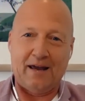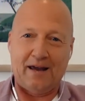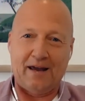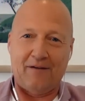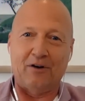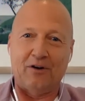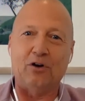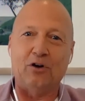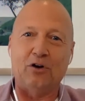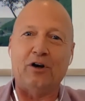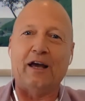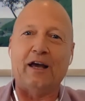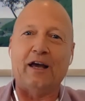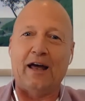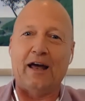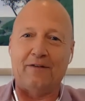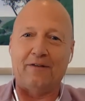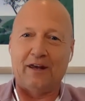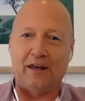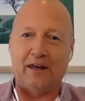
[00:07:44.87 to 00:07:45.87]
if you're looking
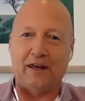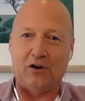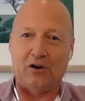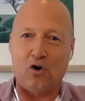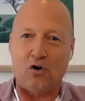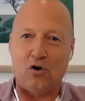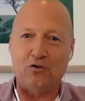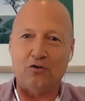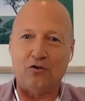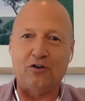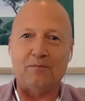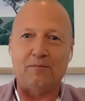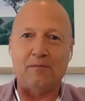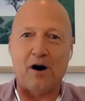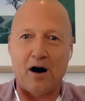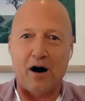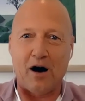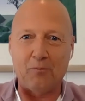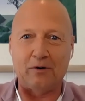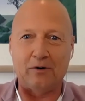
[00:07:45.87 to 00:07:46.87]
at the conscious
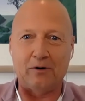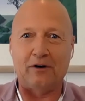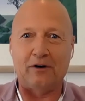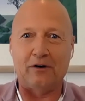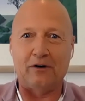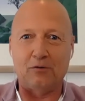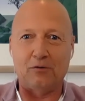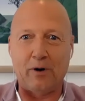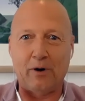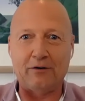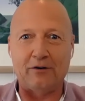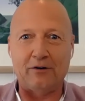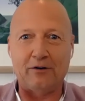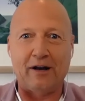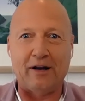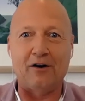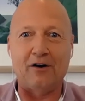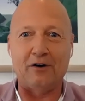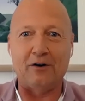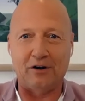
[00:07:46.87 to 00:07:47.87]
mind, which is your
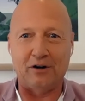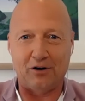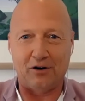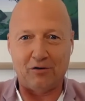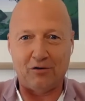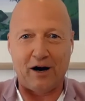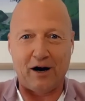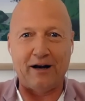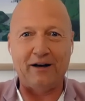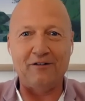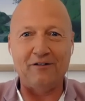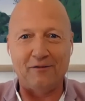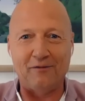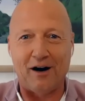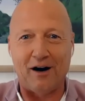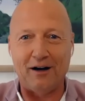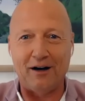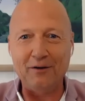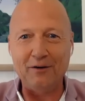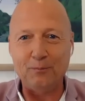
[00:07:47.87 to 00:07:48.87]
rationale and your creative
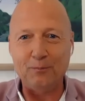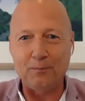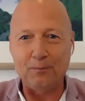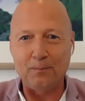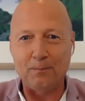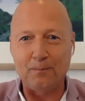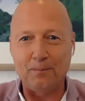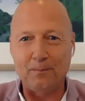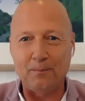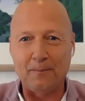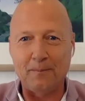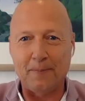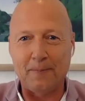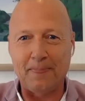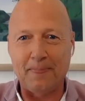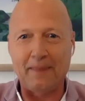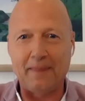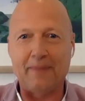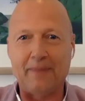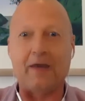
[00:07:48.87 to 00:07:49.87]
mind,
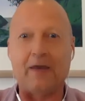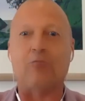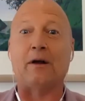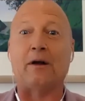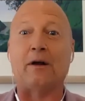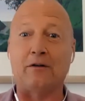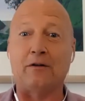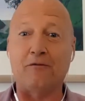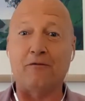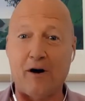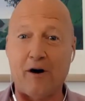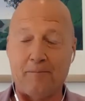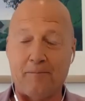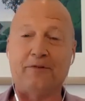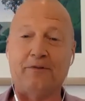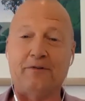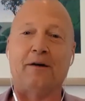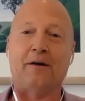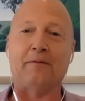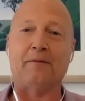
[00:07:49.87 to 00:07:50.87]
that runs
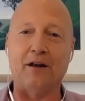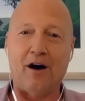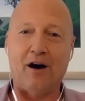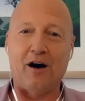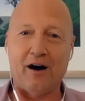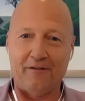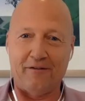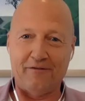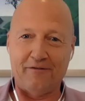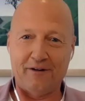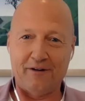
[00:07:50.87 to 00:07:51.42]
5% of my life.